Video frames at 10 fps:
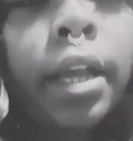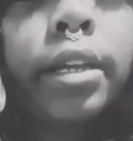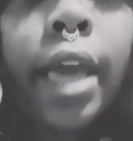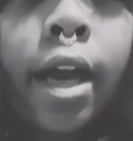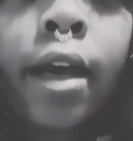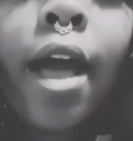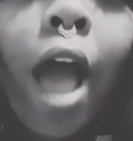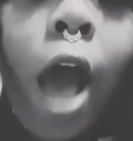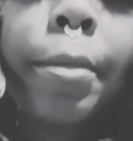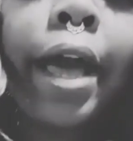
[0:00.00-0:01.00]
Yeah,
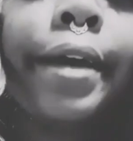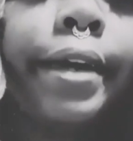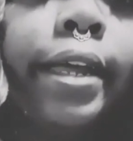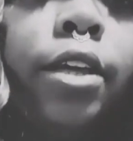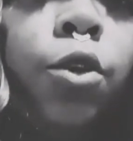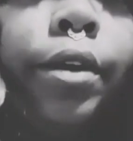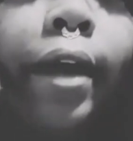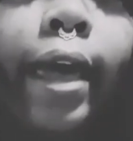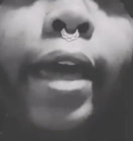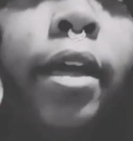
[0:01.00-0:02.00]
I mean, I get it. You
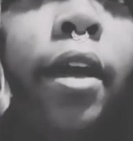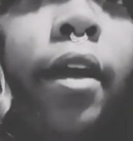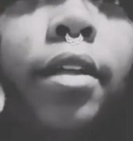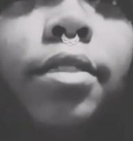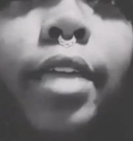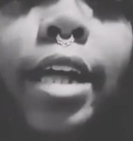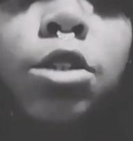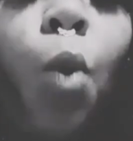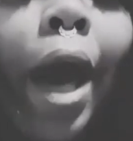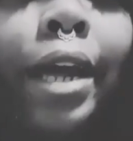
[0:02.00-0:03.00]
can't.
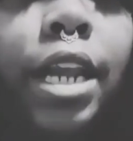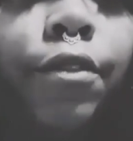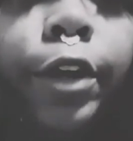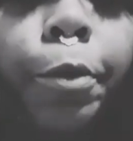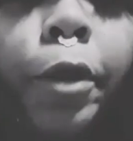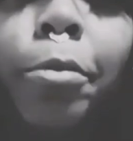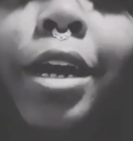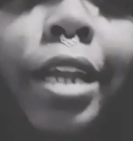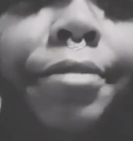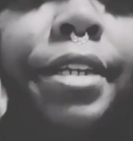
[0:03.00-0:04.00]
That's why I never compare
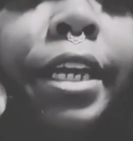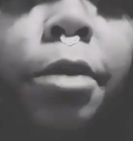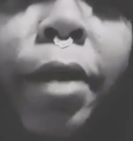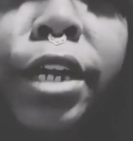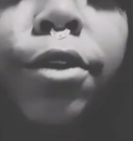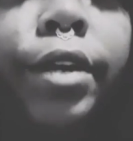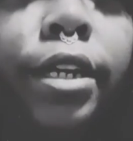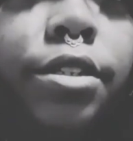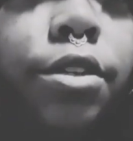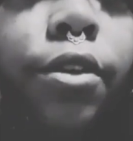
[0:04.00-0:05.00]
my life to anybody on
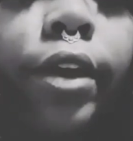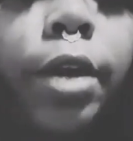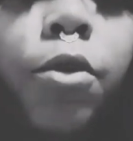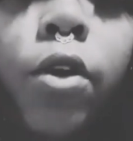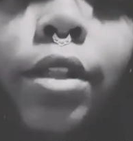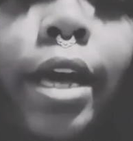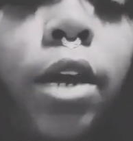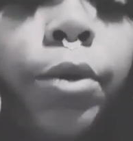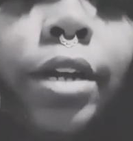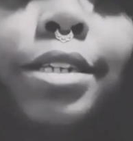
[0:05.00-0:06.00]
Instagram or
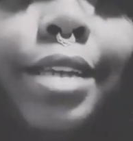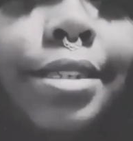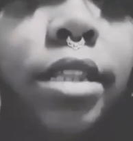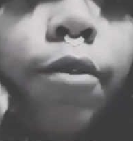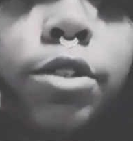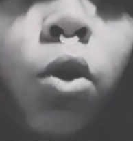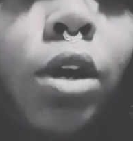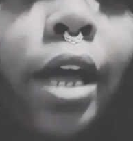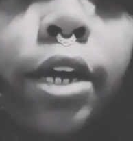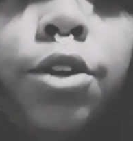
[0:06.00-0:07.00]
online or whatever, because that stuff is
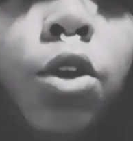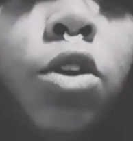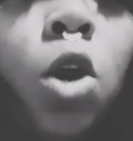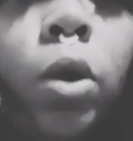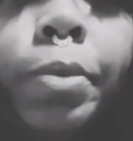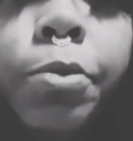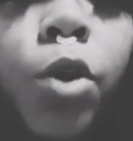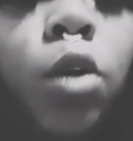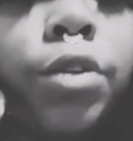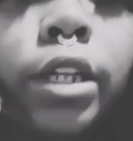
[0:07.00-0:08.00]
online. You don't know what people
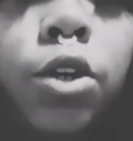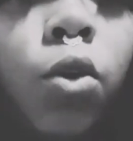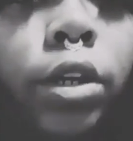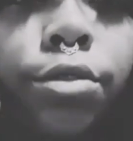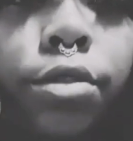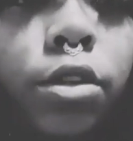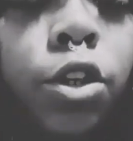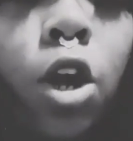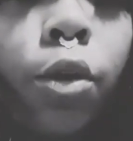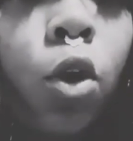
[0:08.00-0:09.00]
are really going
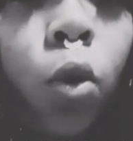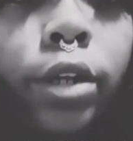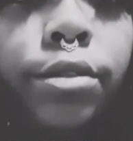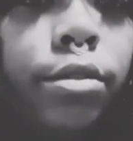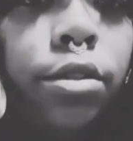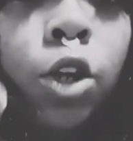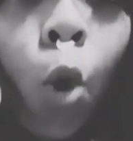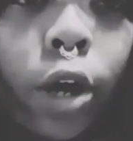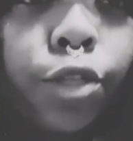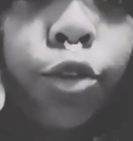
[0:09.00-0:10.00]

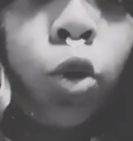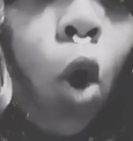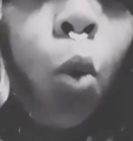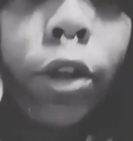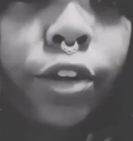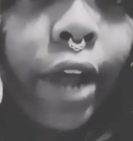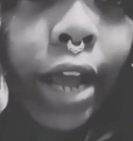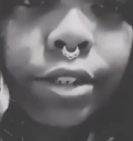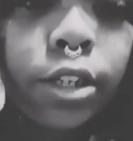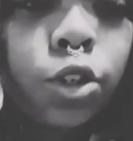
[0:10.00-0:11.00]
through or what they're
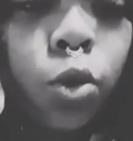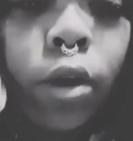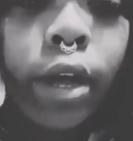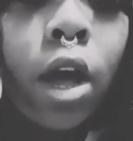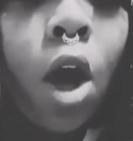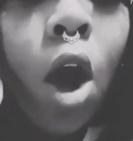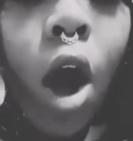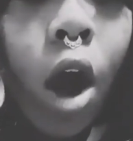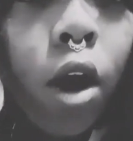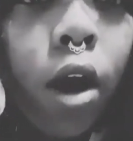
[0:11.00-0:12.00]
actually doing,
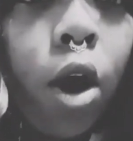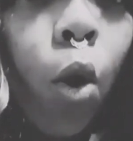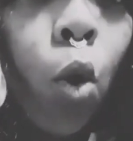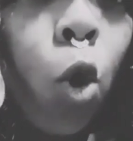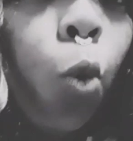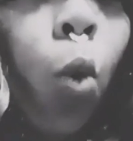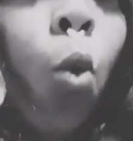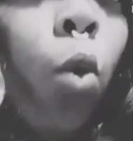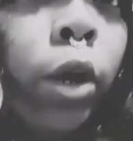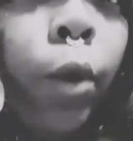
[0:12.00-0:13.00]
or
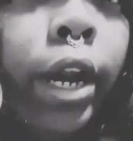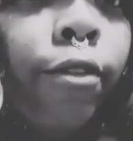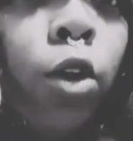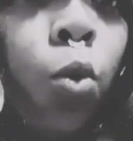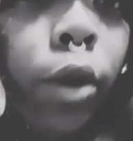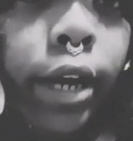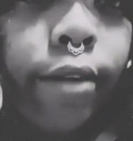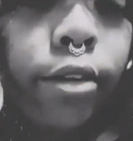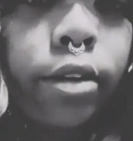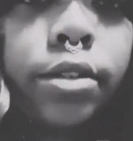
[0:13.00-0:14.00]

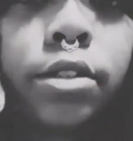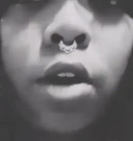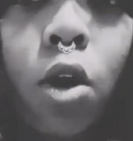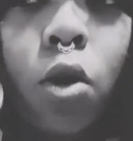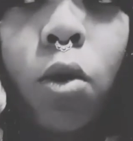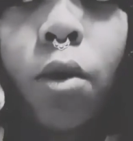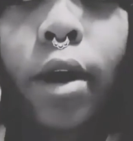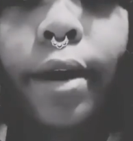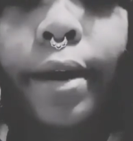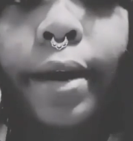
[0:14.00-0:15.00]
whatever.
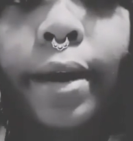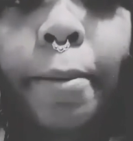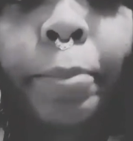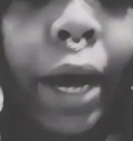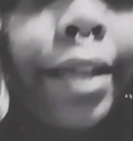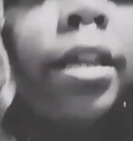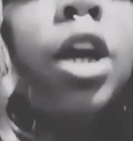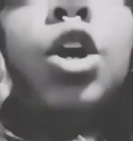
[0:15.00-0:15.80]
So, but